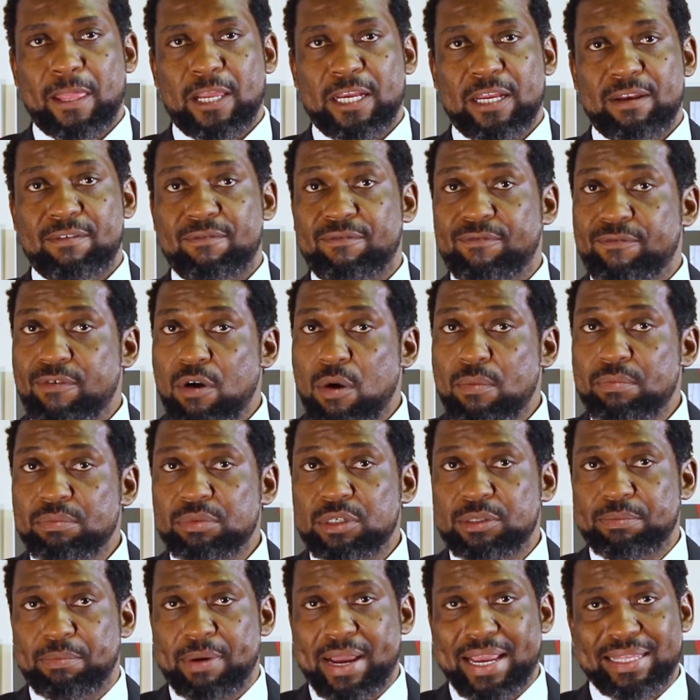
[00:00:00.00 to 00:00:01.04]

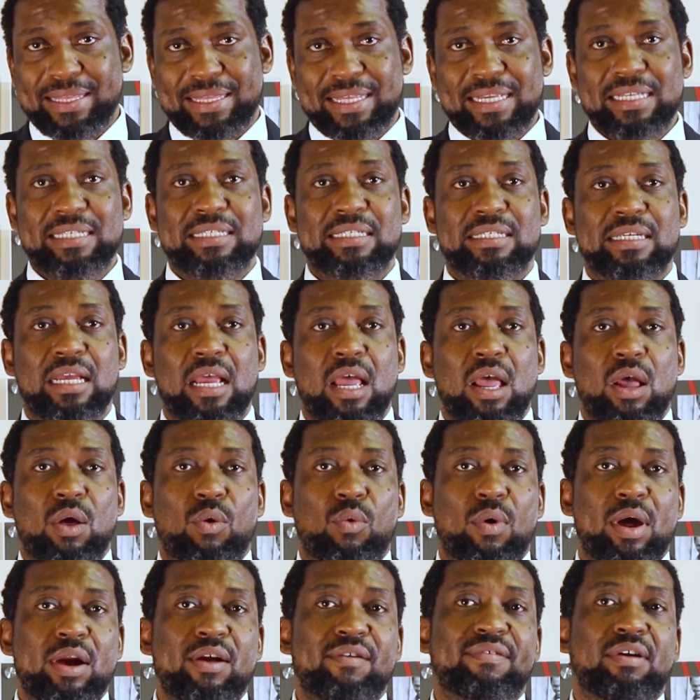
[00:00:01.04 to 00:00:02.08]
Informed by this,
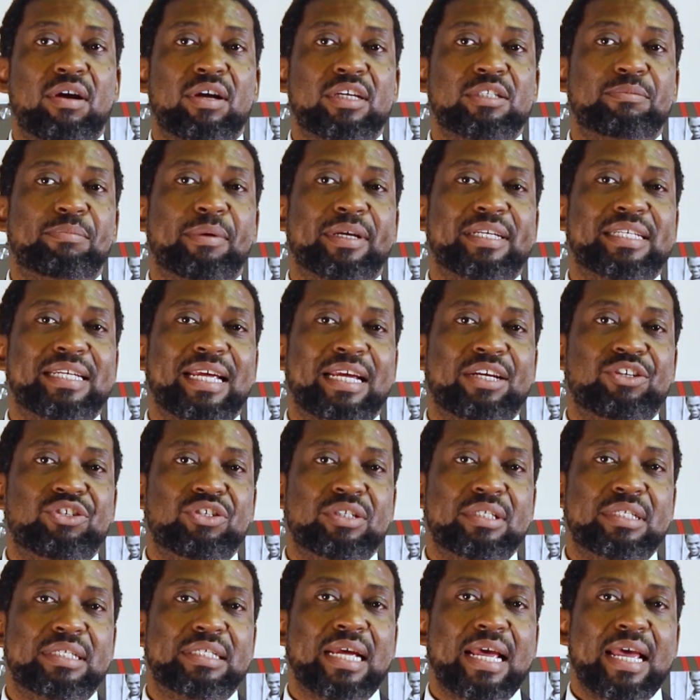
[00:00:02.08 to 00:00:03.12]
one of our
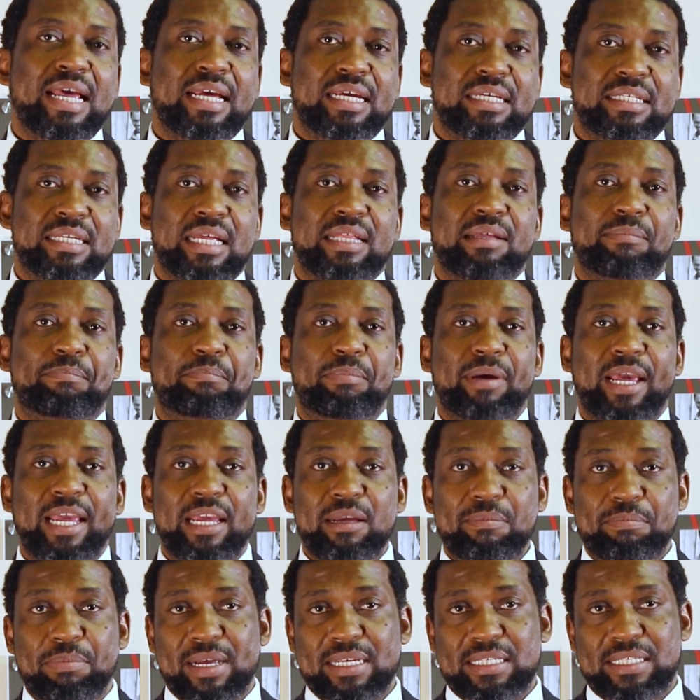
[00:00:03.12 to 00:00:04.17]
expectations is that the
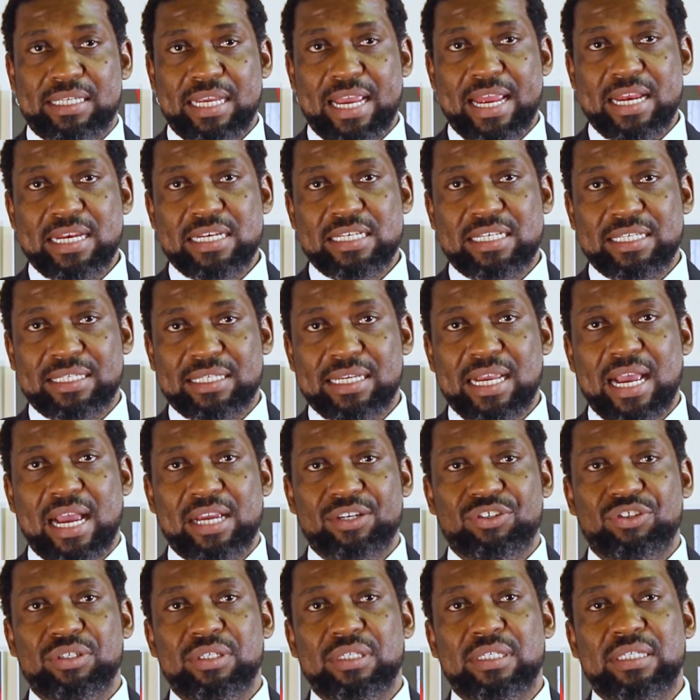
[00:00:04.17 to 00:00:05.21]
papers and
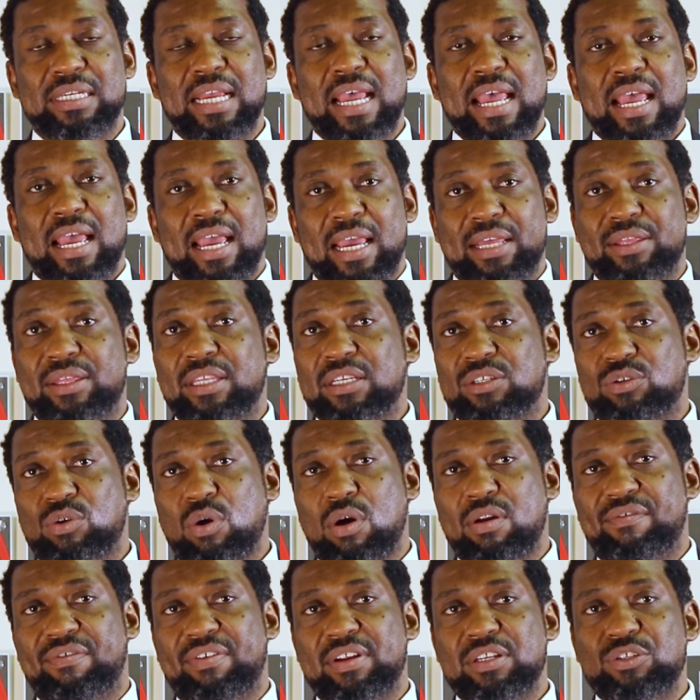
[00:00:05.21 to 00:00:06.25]
discussions at this
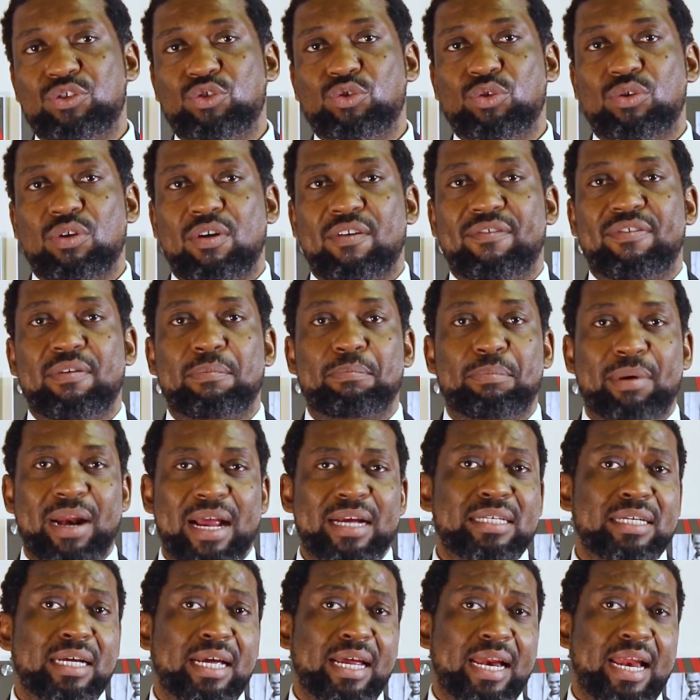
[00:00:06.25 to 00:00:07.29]
conference should offer
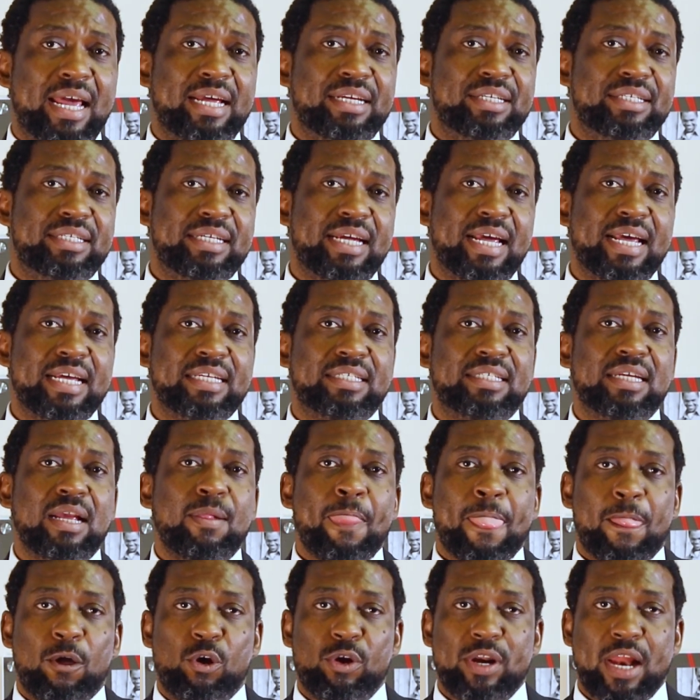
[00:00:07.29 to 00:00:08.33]
practical ideas
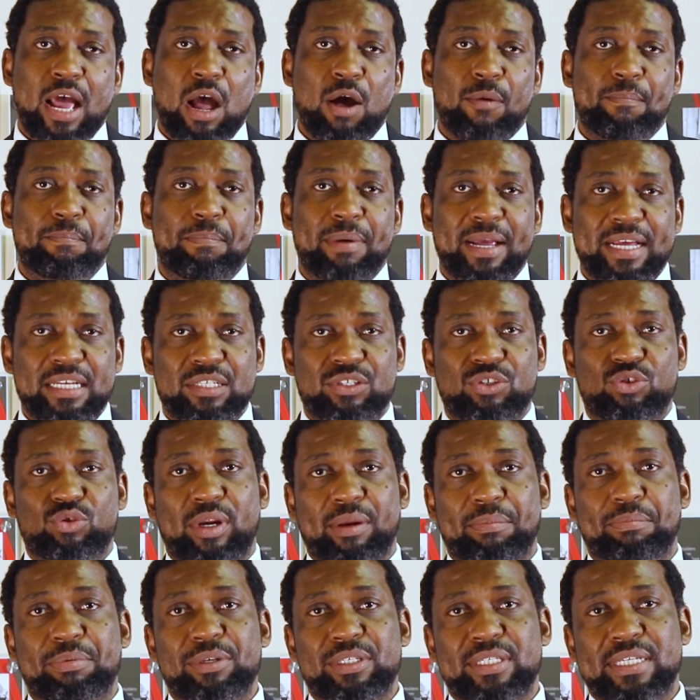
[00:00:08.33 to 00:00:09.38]
on how best to
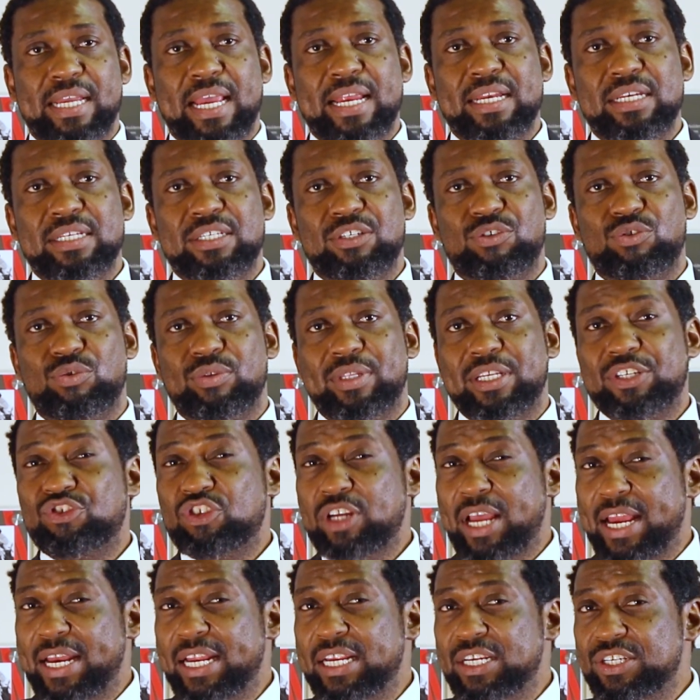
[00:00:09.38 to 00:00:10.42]
represent to the
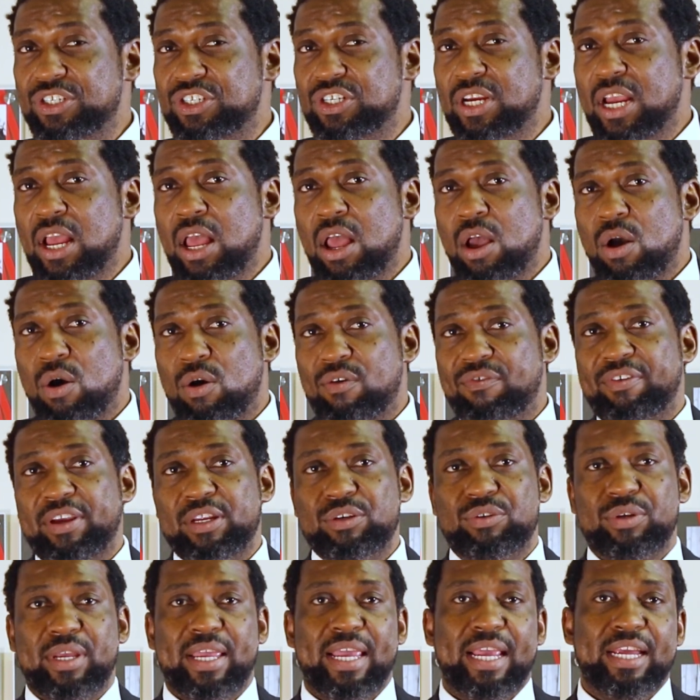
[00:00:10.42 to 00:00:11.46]
challenge of
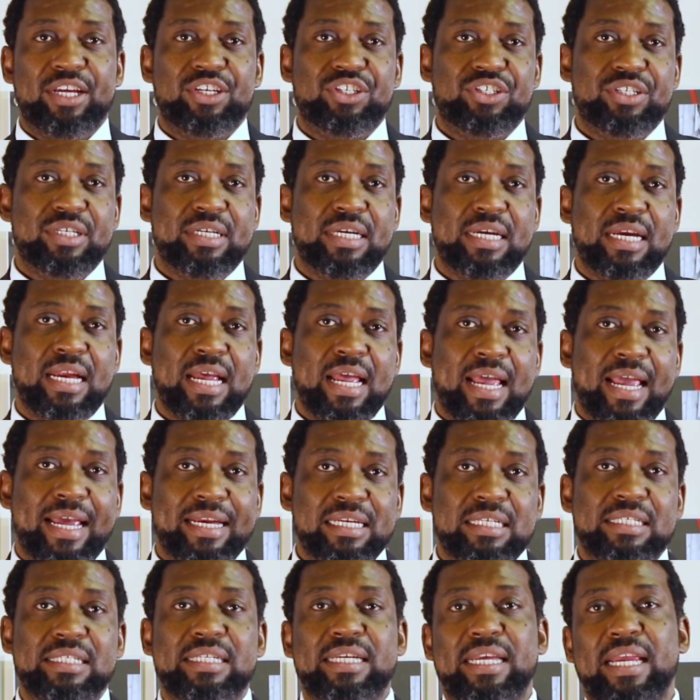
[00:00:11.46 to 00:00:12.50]
education
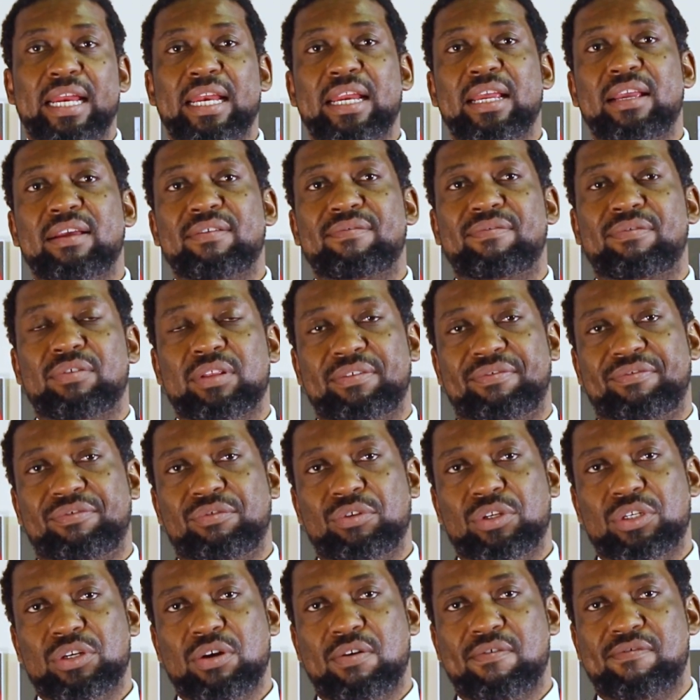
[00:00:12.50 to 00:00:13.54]
and skilling for the
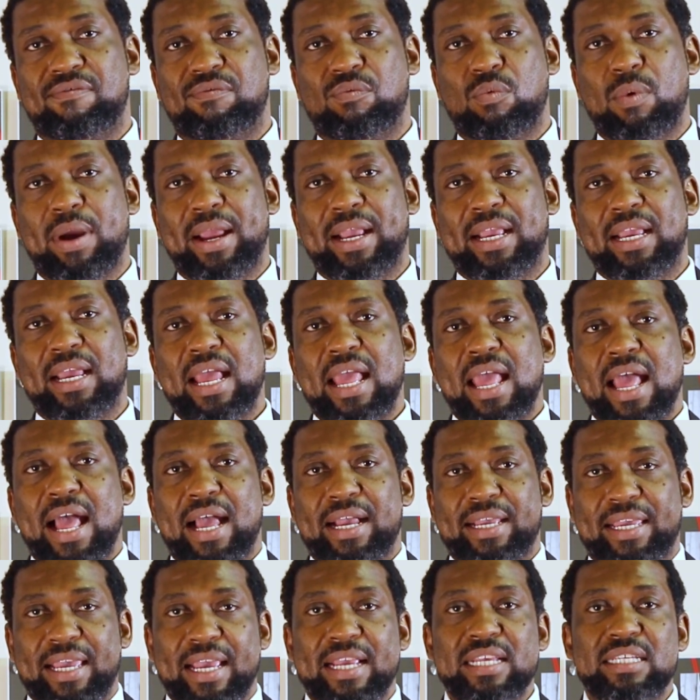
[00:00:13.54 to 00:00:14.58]
future of work
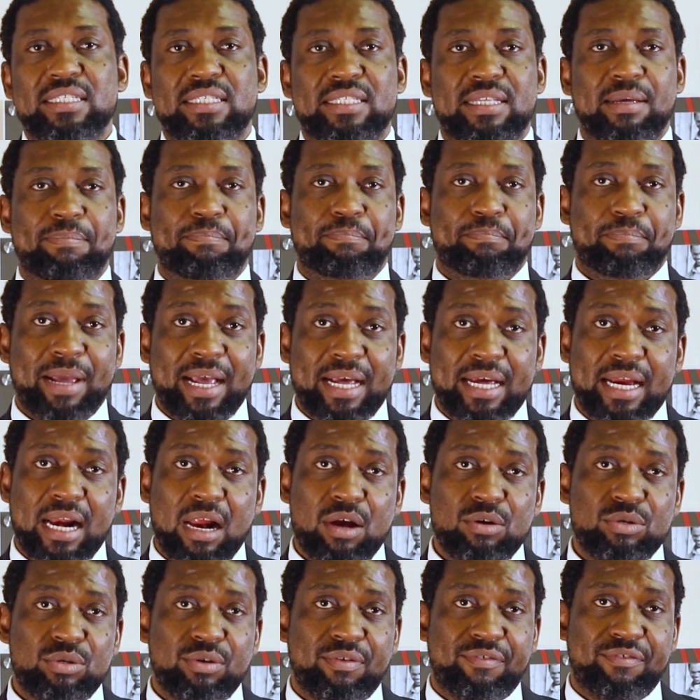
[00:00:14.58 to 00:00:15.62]
against the
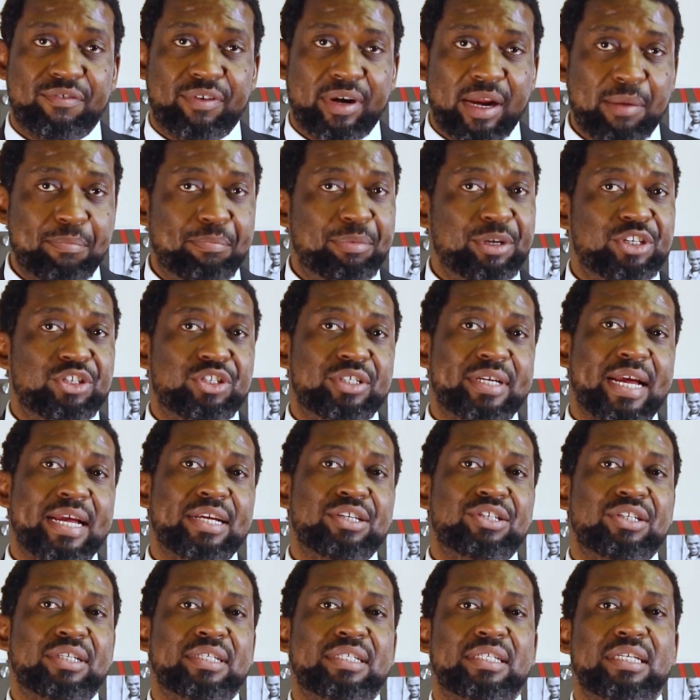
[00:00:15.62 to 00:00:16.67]
background of rapid
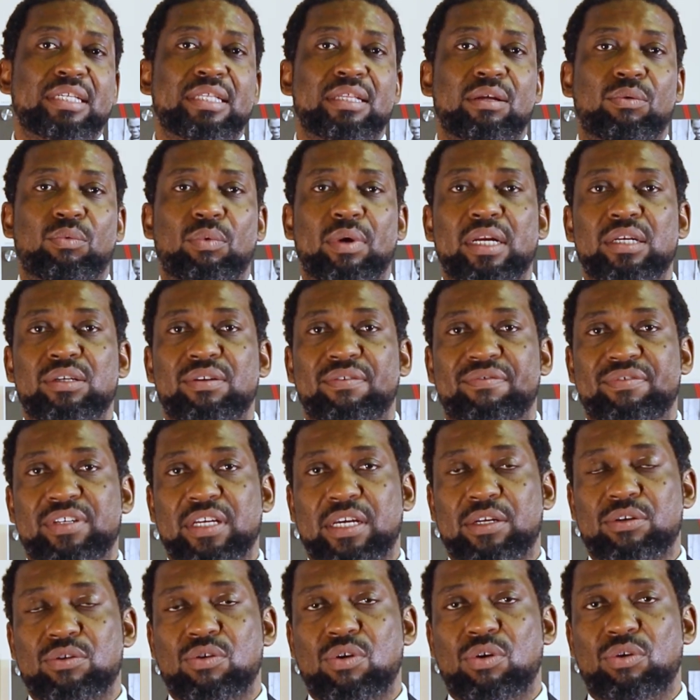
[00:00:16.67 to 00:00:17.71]
changes in the world of
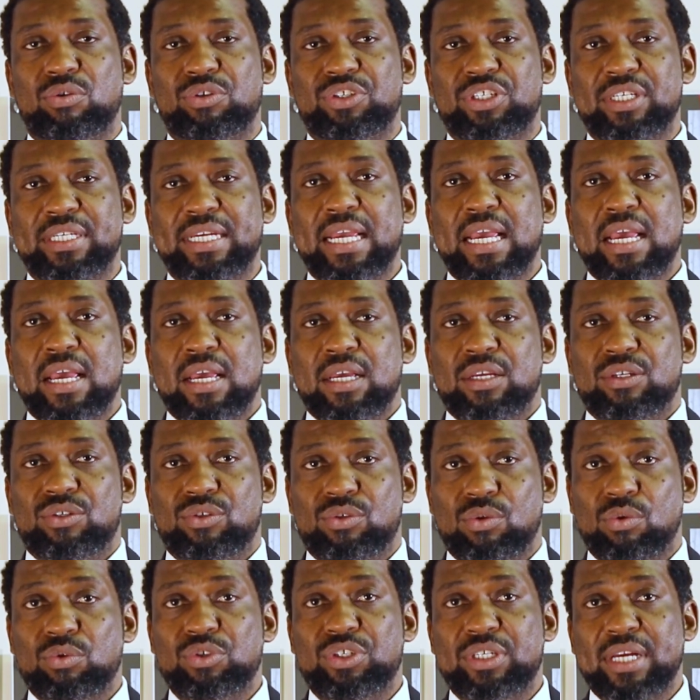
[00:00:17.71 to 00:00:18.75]
technology,
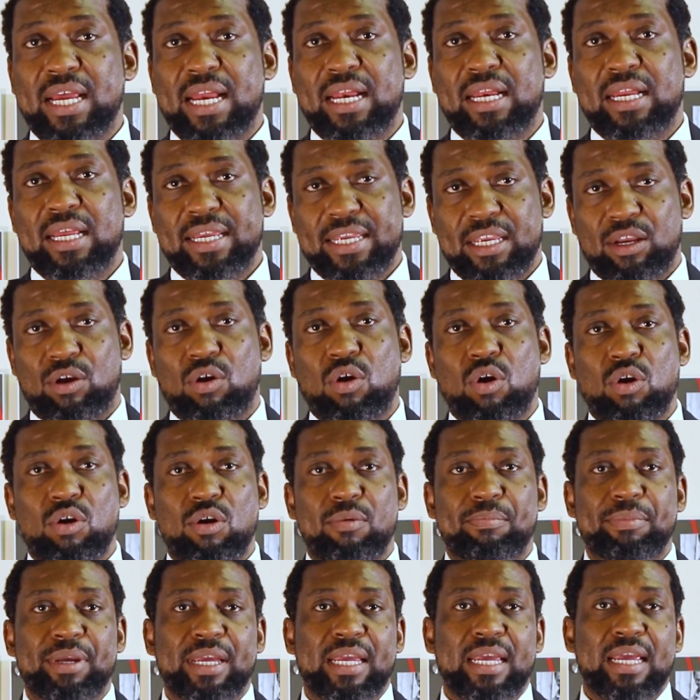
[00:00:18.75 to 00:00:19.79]
social,
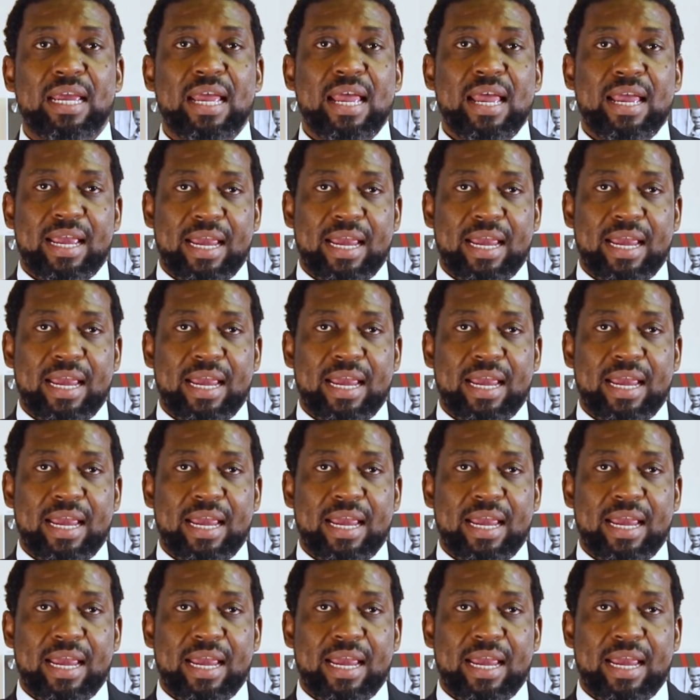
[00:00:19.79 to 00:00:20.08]
economic,